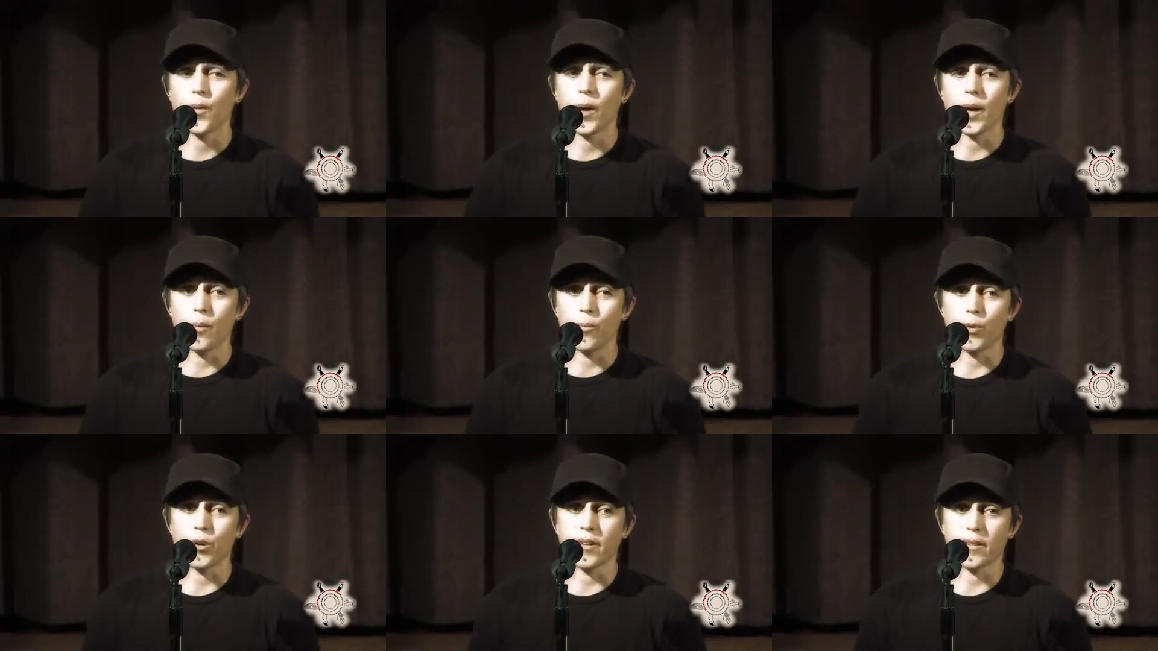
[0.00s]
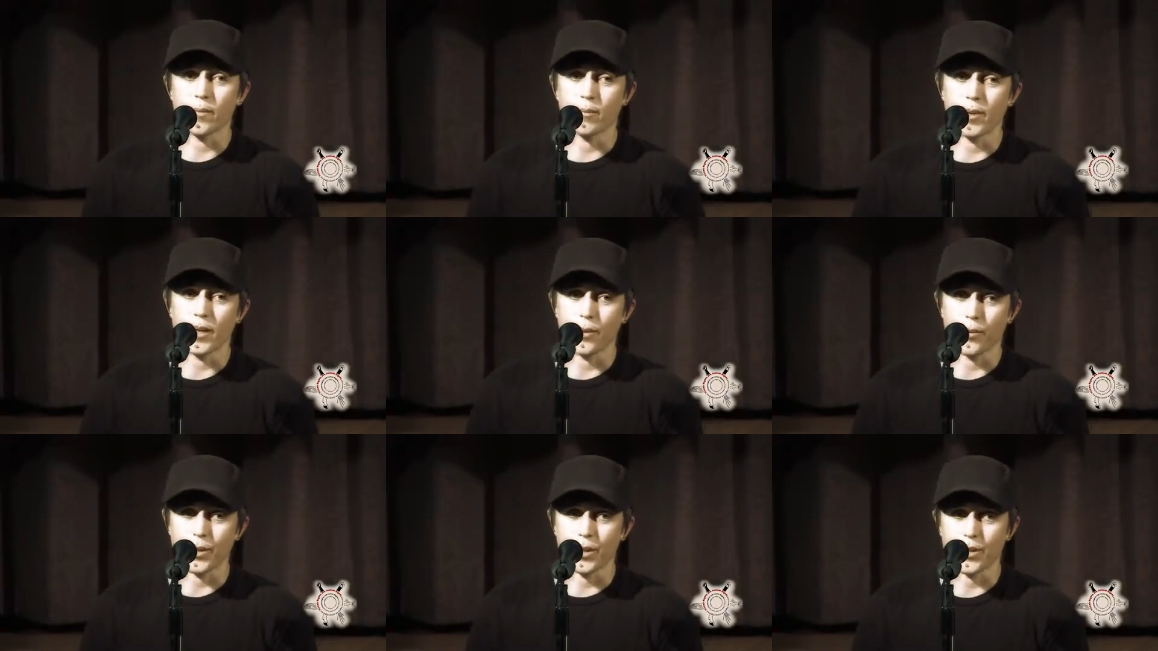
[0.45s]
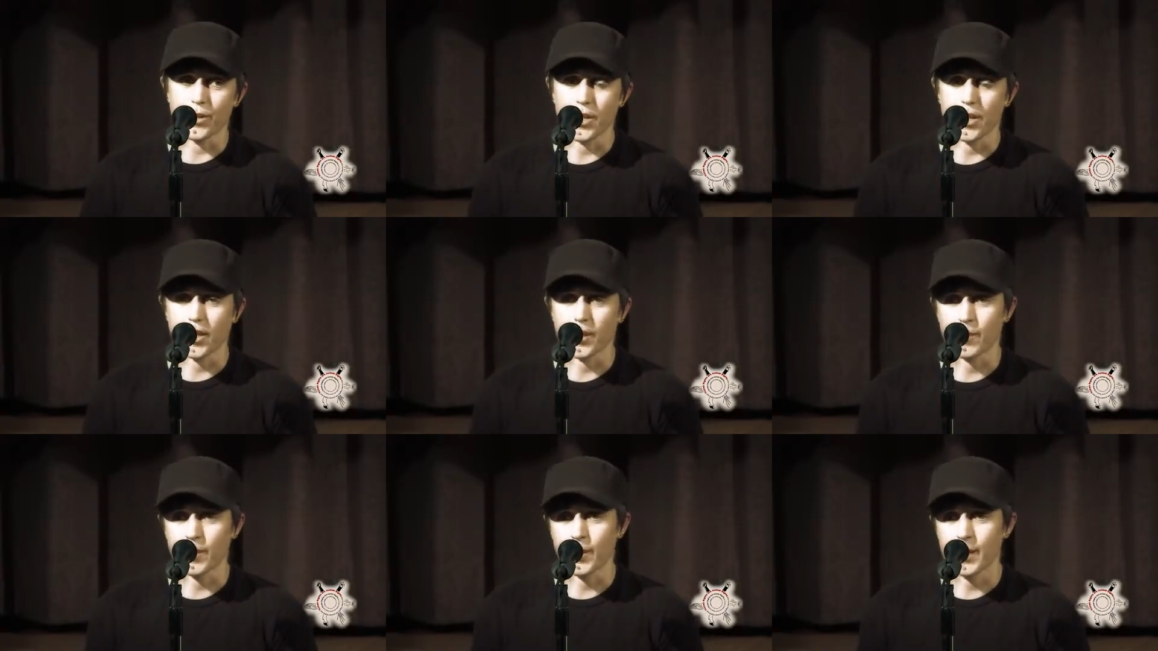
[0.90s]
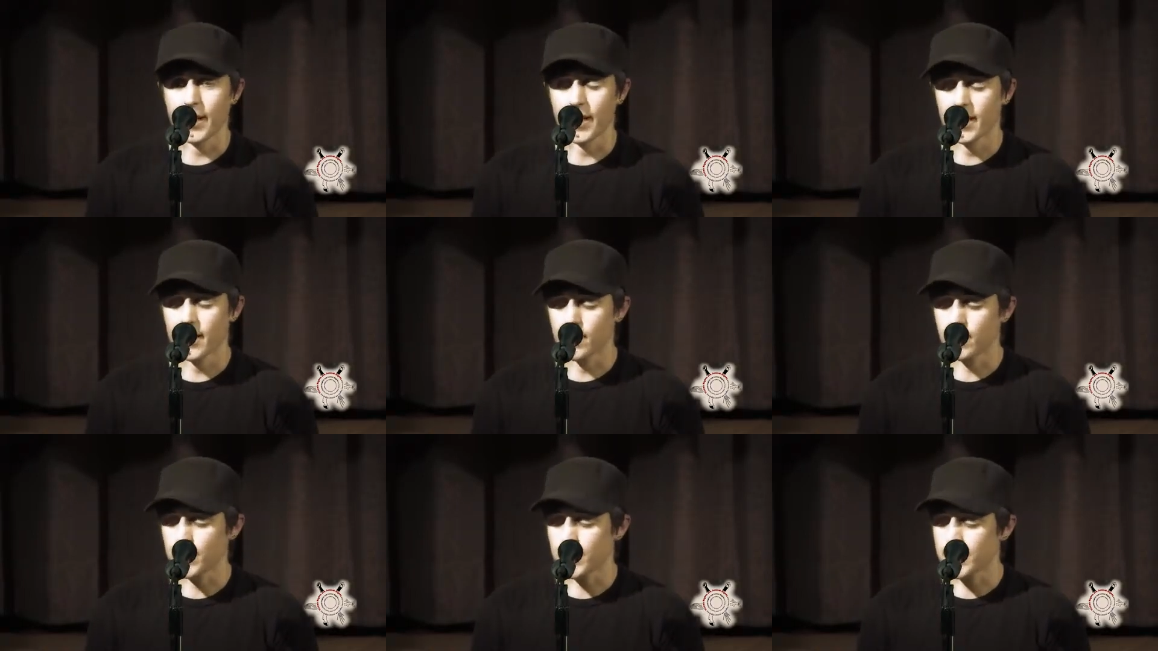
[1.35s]
imprisonment, when you talk about
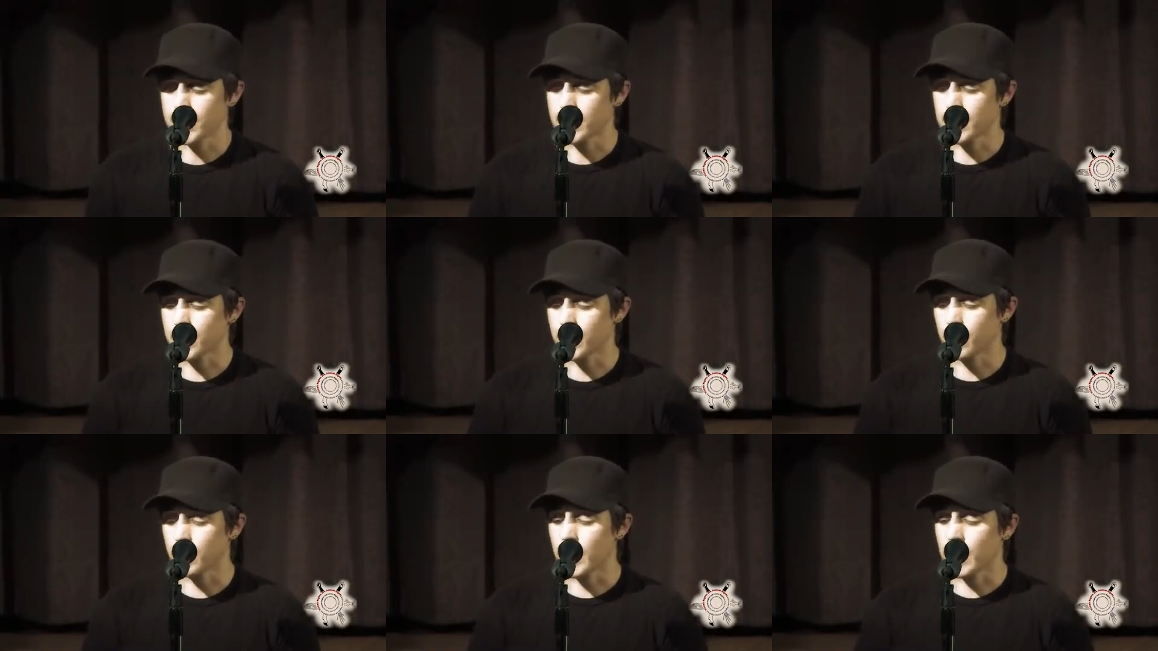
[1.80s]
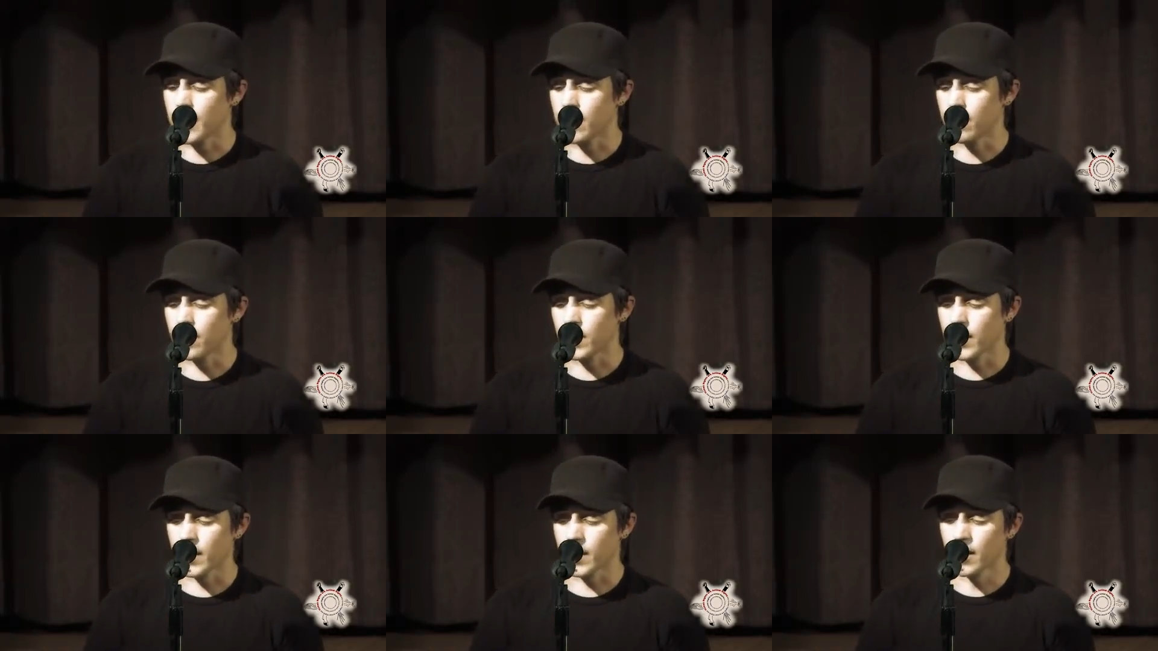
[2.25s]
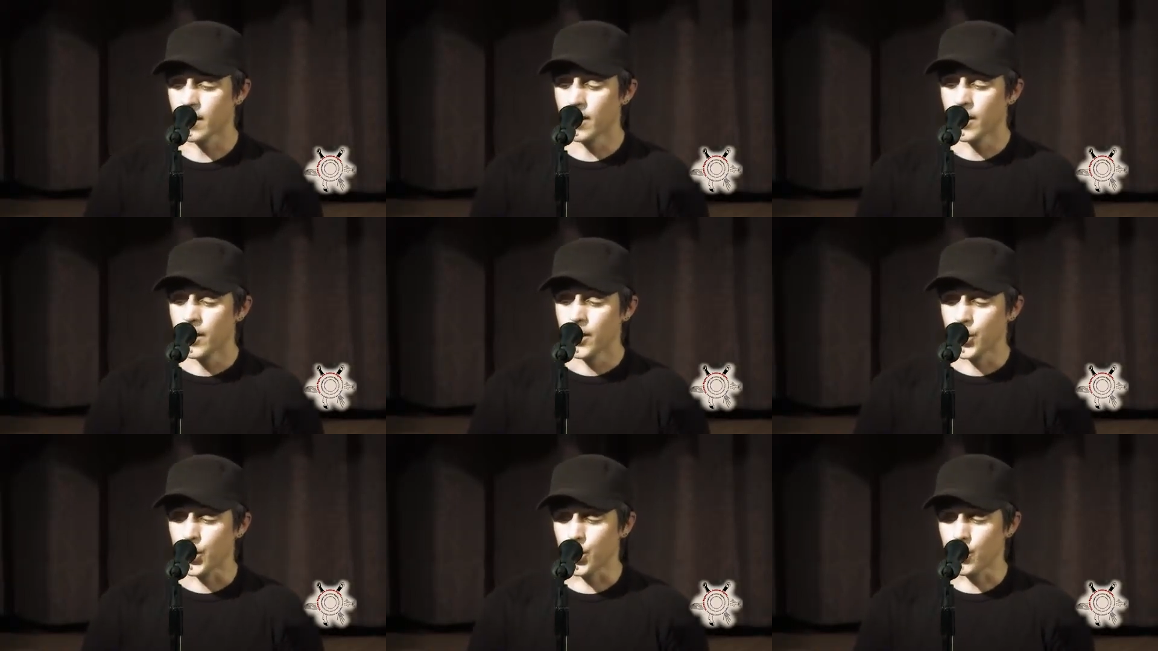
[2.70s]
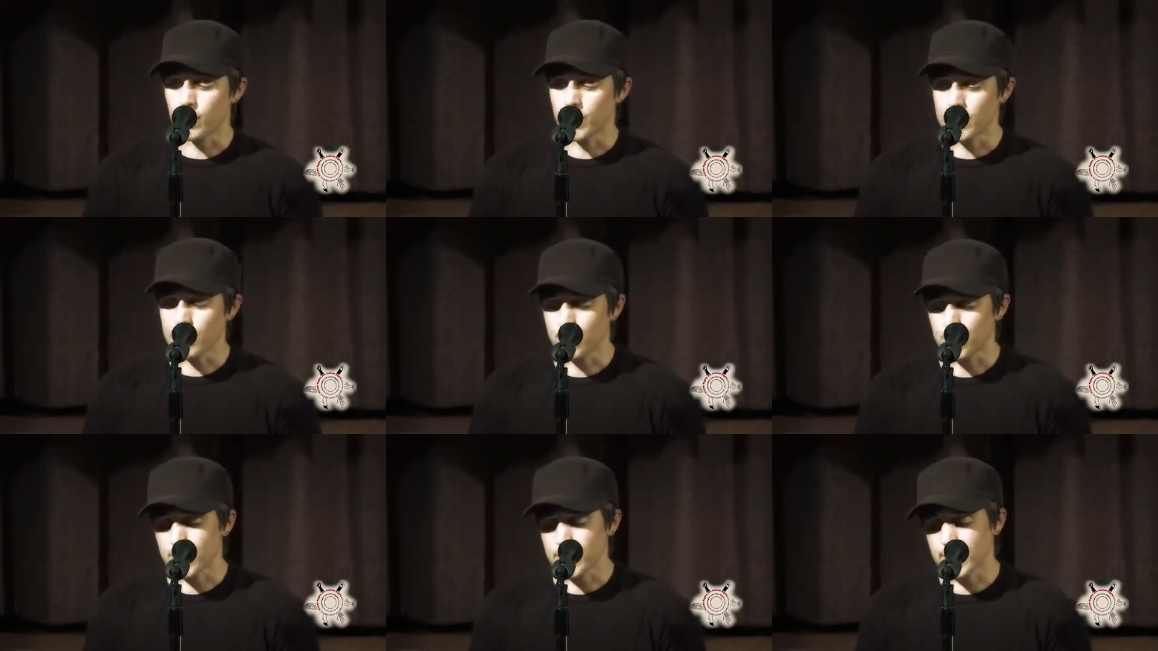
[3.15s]
animals, then you have
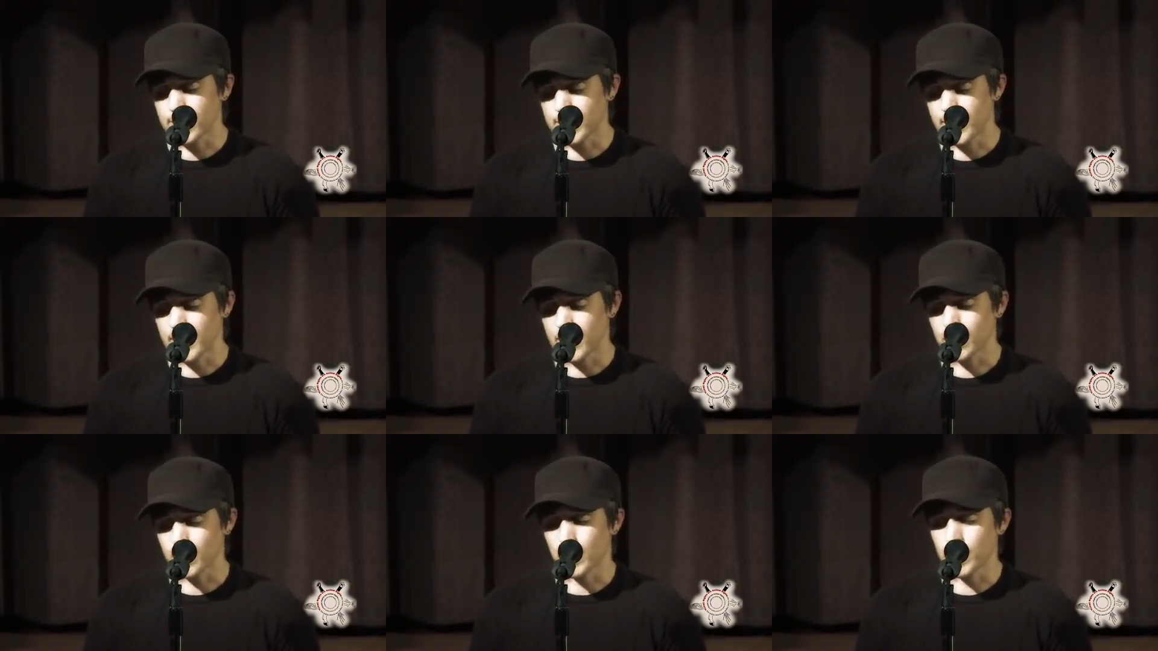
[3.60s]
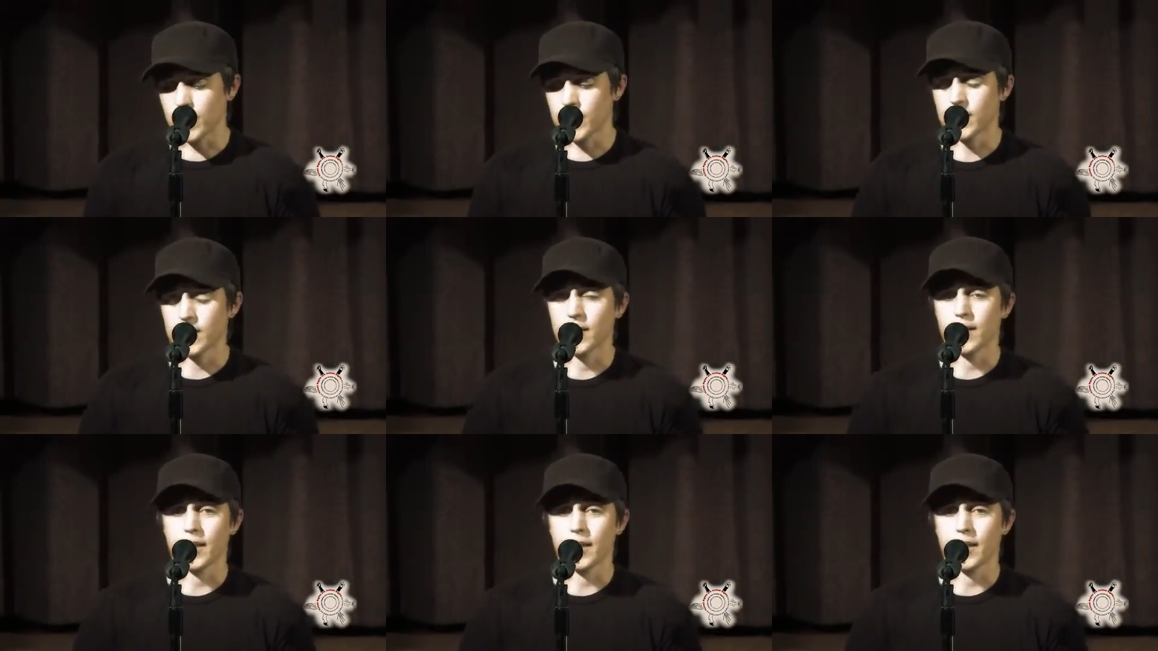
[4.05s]
humans versus animals.